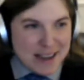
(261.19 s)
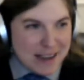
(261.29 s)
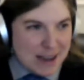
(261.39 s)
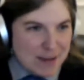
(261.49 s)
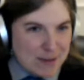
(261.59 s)

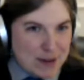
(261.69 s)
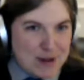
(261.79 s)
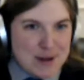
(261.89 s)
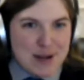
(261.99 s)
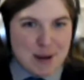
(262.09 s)
have a
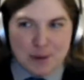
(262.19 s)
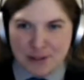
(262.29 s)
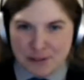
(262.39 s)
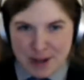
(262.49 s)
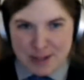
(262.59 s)

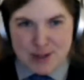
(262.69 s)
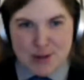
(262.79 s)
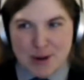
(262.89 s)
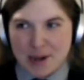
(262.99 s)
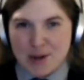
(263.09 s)
couple of friends
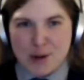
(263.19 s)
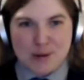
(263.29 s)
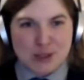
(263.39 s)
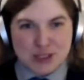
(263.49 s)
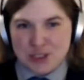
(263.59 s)
who I
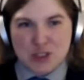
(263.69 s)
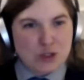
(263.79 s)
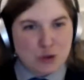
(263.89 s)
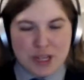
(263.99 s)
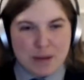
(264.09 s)
know
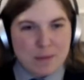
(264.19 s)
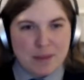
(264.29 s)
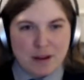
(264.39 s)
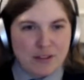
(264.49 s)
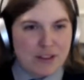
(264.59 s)
just
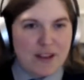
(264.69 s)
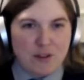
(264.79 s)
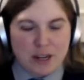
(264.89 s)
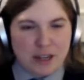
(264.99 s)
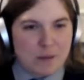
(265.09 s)
stream their
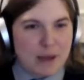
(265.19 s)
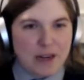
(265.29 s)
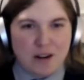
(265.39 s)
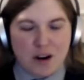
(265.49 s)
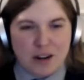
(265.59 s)
favorite
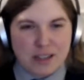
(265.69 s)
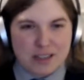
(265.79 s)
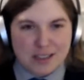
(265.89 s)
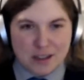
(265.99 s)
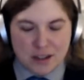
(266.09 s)
independent
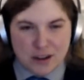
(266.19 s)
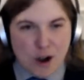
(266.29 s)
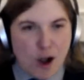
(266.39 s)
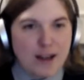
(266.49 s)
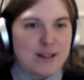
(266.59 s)
artist
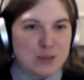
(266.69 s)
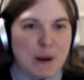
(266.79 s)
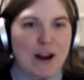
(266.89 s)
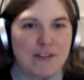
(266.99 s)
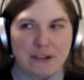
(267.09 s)
on
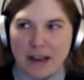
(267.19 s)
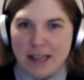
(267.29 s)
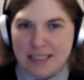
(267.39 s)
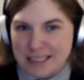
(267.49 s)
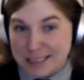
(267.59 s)

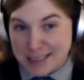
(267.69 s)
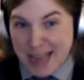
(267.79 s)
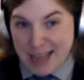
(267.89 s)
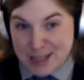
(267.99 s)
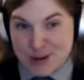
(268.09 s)
Spotify just
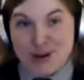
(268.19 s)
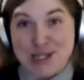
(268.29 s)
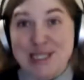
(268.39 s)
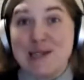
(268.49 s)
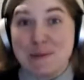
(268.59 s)
as
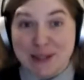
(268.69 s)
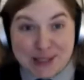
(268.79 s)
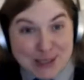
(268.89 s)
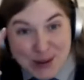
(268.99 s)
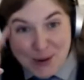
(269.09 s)
they're
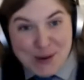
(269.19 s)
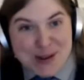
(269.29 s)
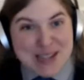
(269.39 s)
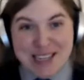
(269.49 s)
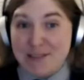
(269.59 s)
sleeping. So
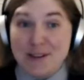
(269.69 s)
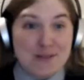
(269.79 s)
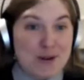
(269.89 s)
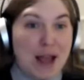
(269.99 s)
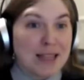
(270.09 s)
even
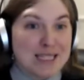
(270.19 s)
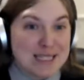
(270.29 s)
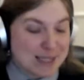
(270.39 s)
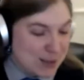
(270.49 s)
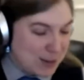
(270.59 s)
if they're not
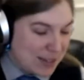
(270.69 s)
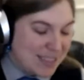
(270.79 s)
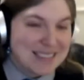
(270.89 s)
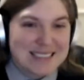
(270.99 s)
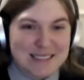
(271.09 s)
listening to
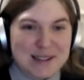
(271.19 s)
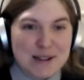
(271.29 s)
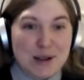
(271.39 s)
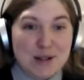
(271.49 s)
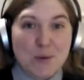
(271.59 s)
it,
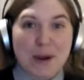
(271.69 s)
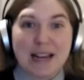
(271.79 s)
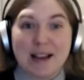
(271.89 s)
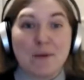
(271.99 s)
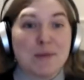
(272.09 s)
it's a
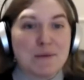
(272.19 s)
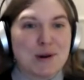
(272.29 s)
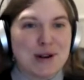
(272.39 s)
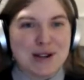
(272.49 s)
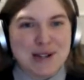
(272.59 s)
way to help
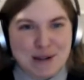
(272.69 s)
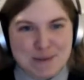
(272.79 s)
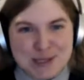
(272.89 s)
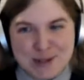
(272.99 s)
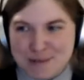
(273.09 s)
them earn
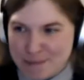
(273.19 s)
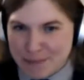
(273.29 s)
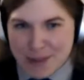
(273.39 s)
income. So